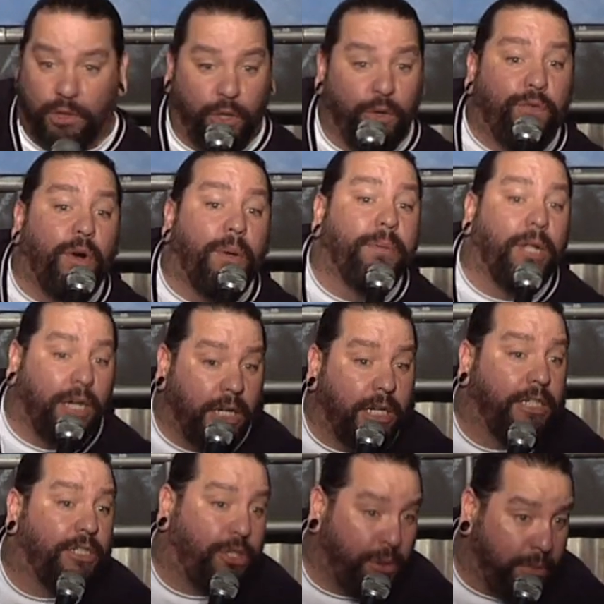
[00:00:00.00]
You from the
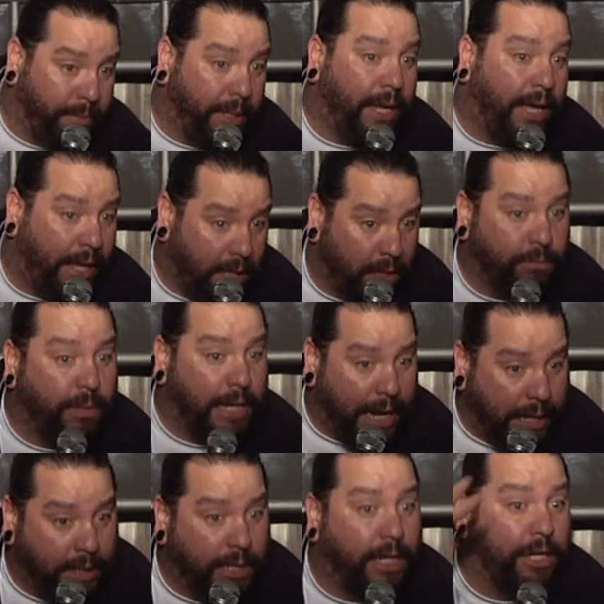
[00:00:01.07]
hood too, mija. When
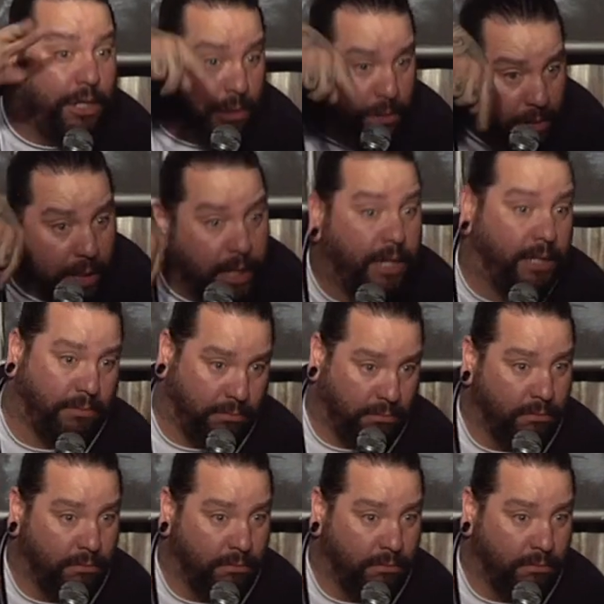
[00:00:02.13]
I duck, you duck.